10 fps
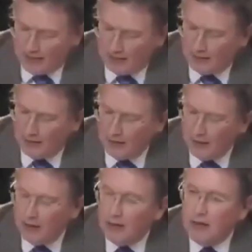Raskin.
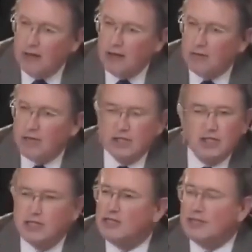
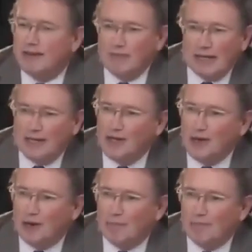Because they did the same thing in
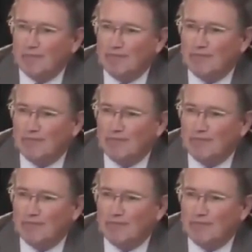Europe.